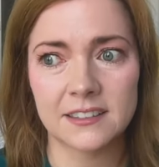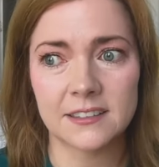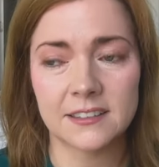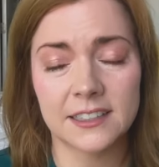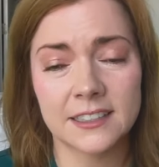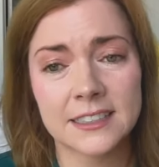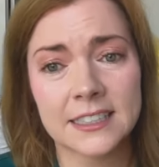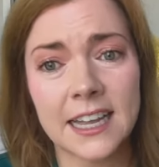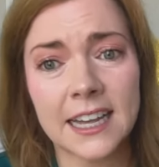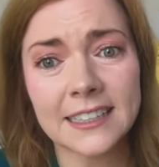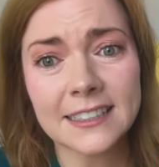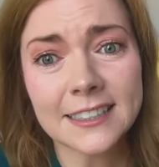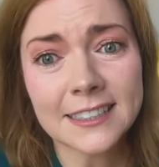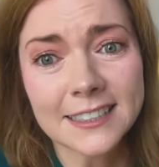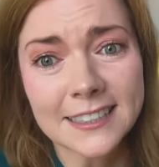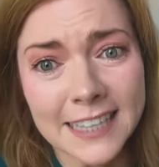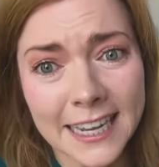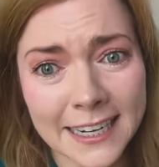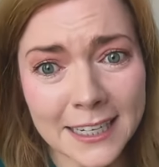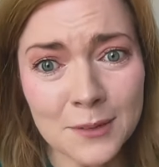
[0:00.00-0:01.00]
it's not
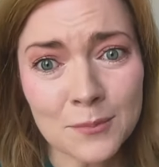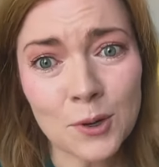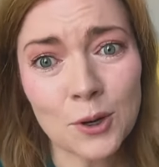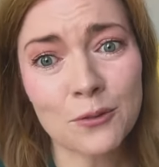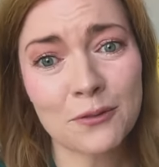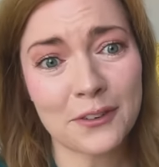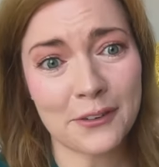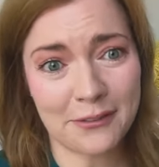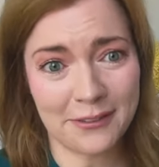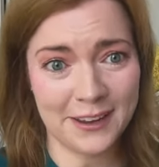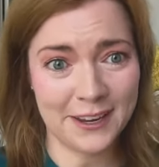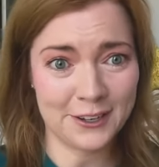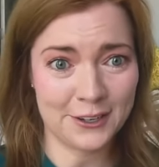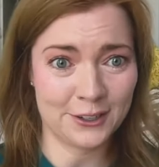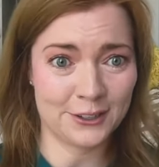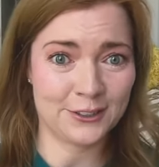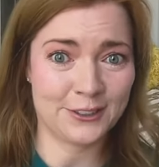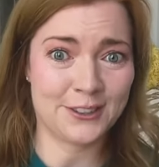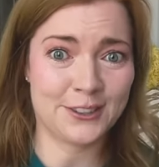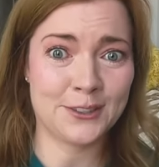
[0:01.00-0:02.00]
sustainable for
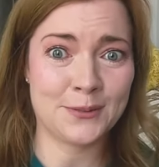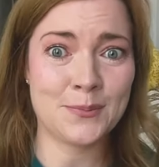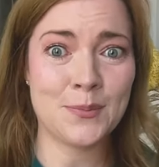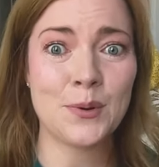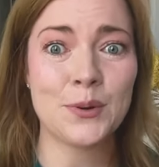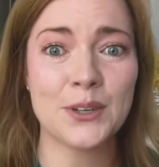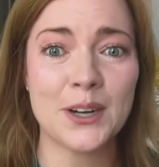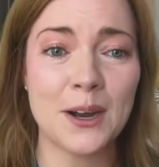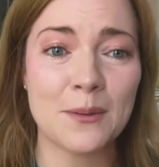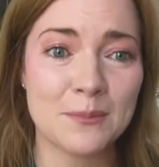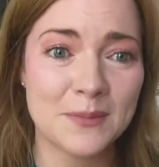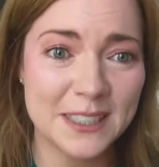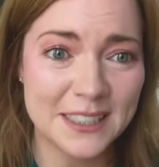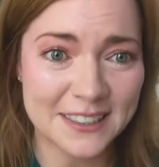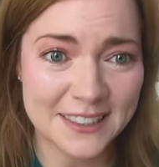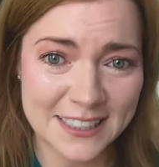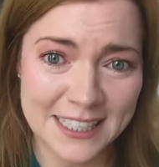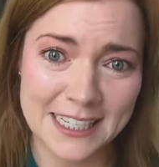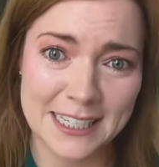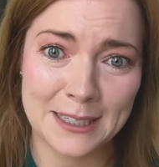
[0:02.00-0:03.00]
theaters to put up
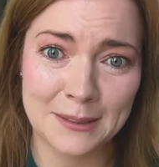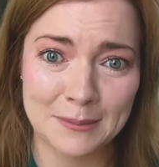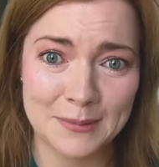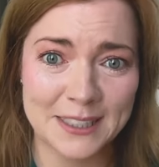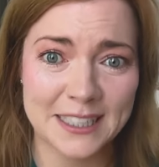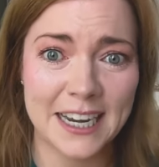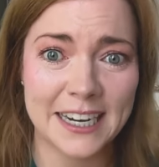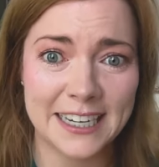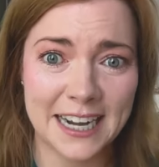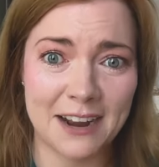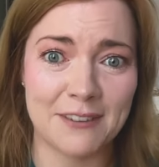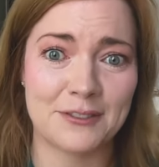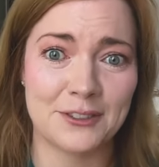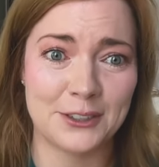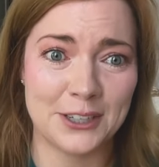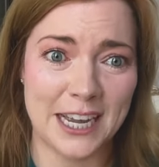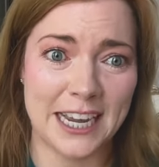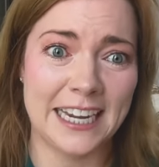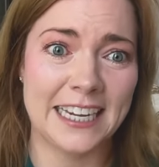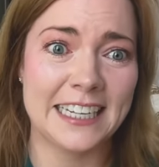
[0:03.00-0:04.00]
these teams night after
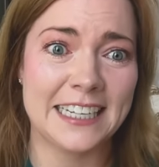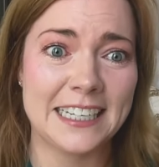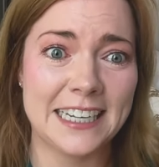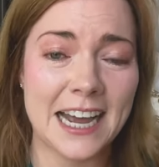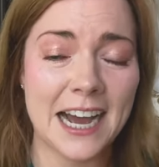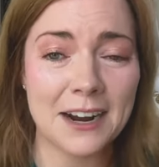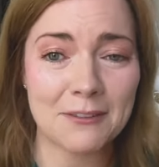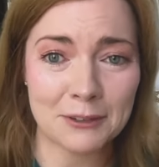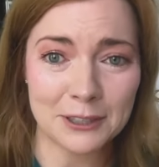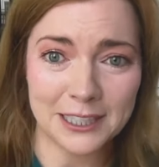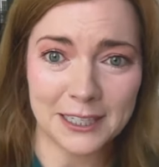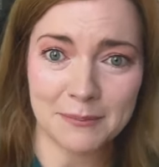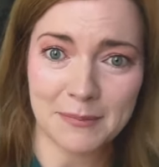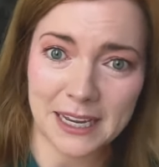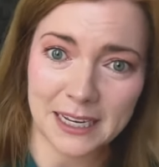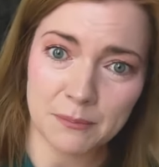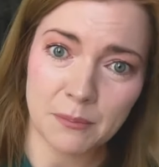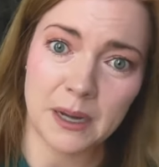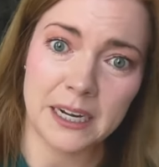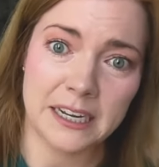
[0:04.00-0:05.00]
night and not really
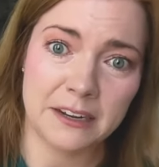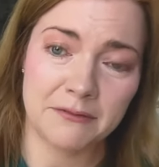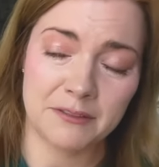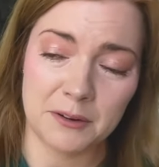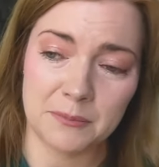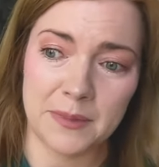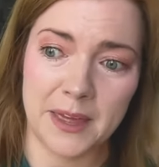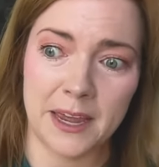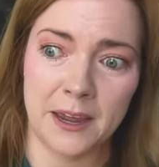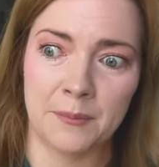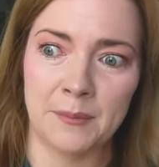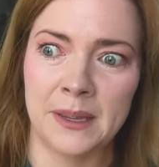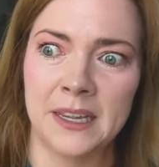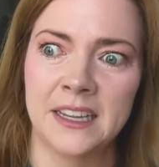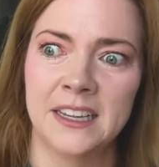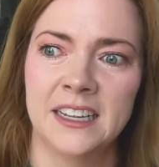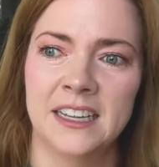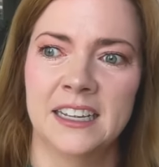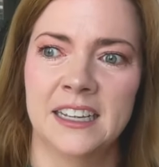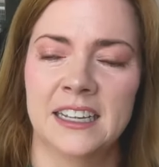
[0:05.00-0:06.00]
make money from them.
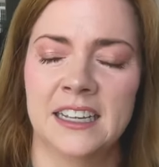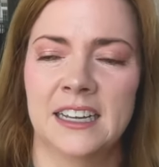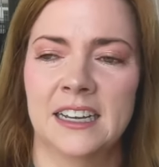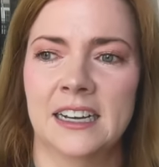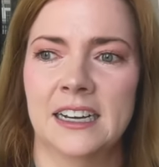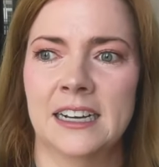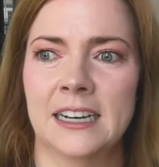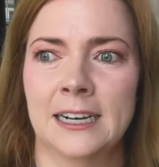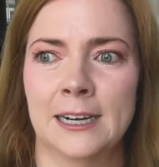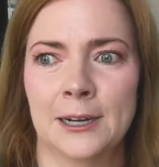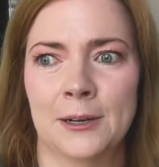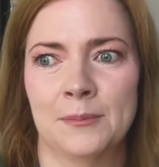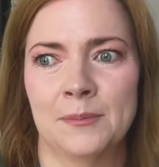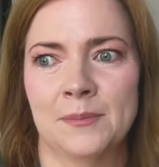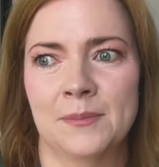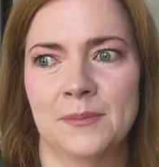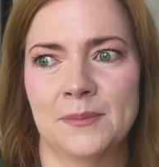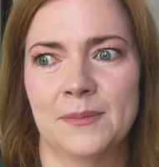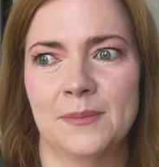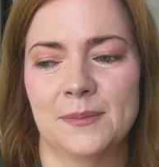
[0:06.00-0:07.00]

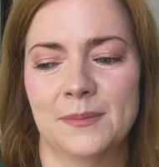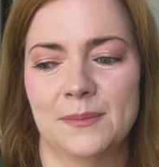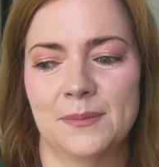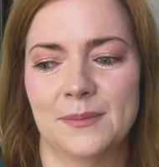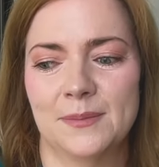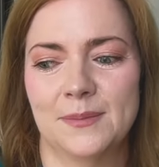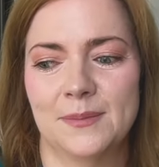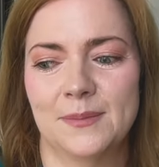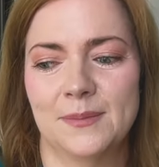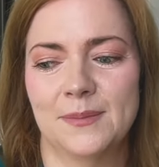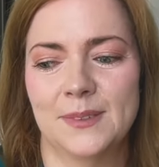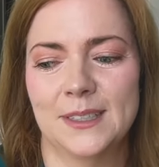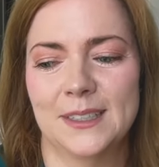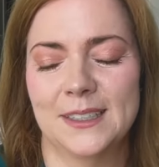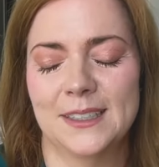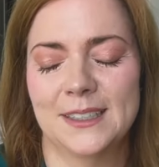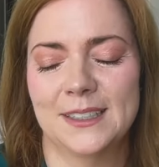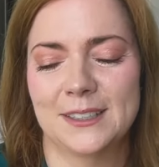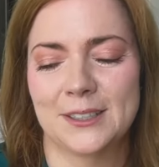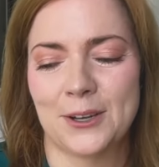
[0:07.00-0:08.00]
Um
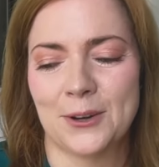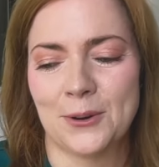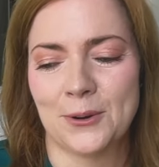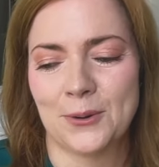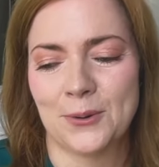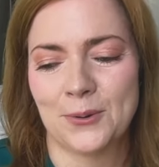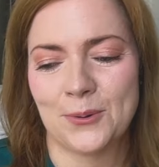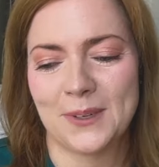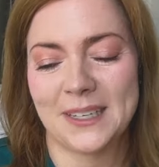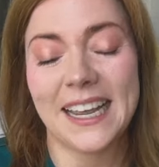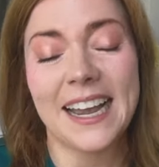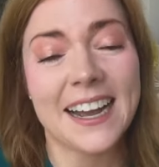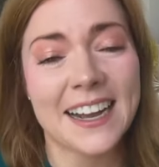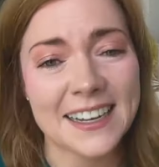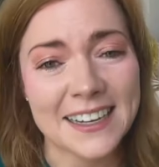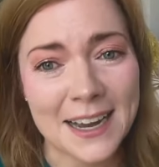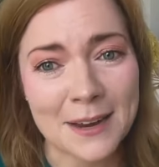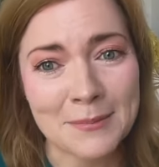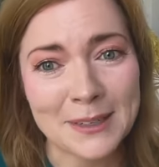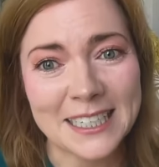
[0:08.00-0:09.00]
so
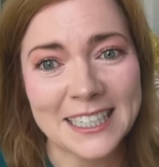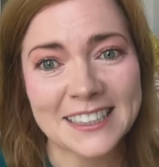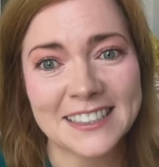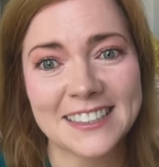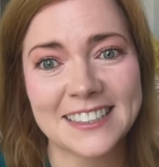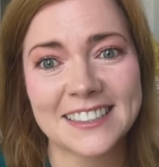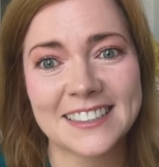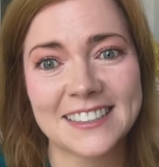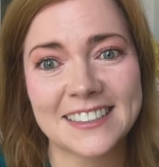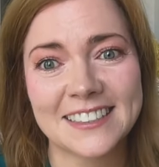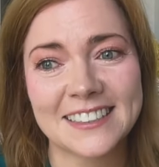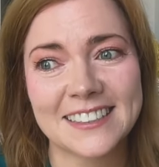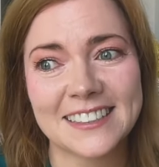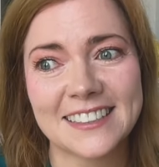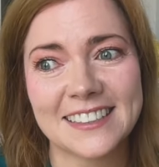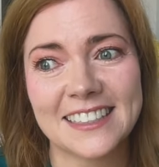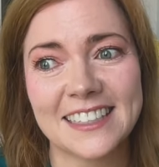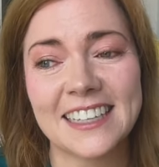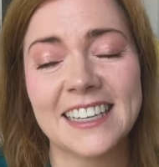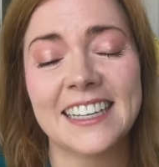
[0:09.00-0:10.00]
yeah, I mean it's
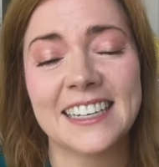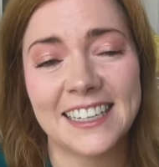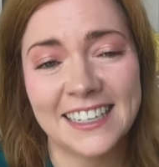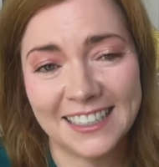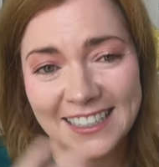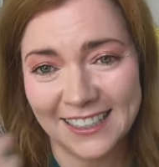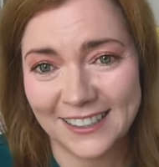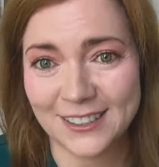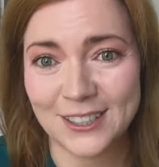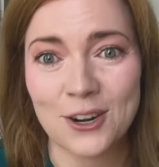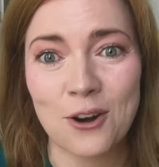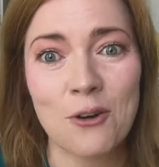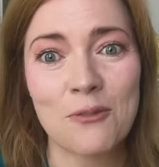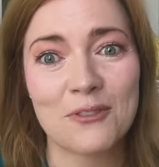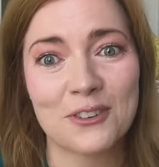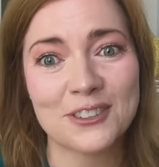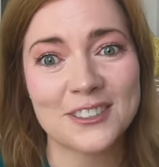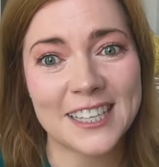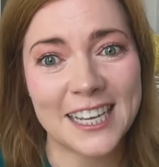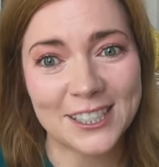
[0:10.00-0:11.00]
and it is an
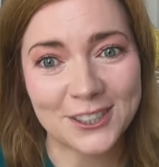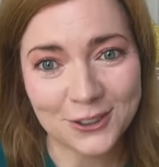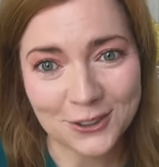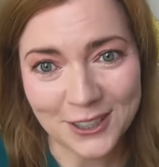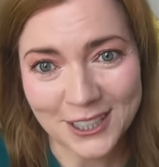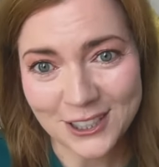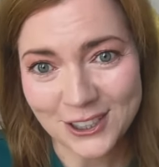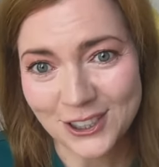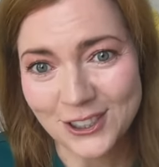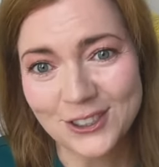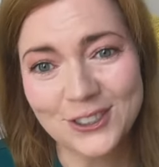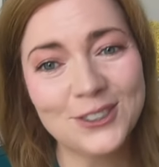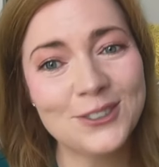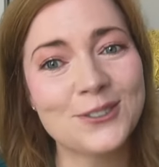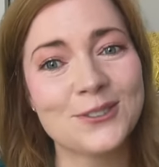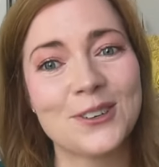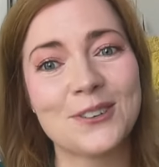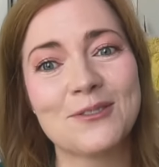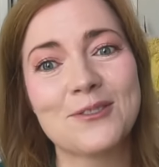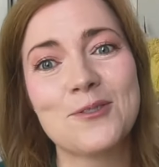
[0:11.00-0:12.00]
oversaturation
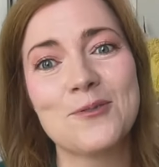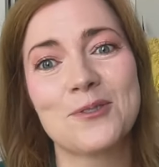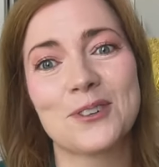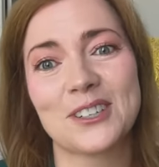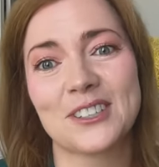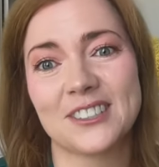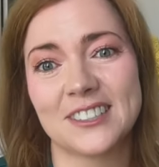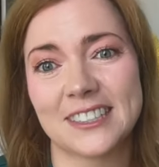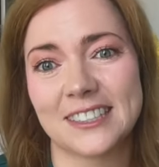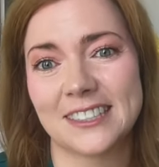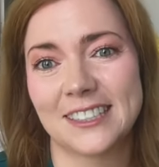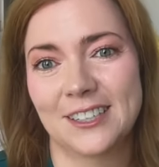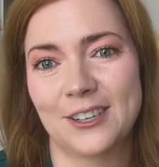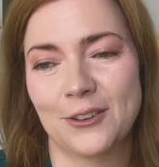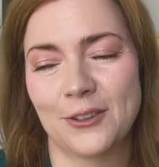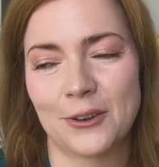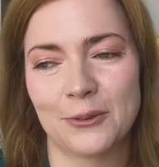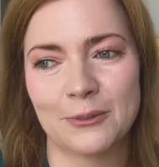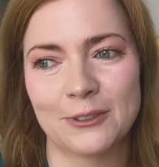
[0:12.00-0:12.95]
too, of course. You know, there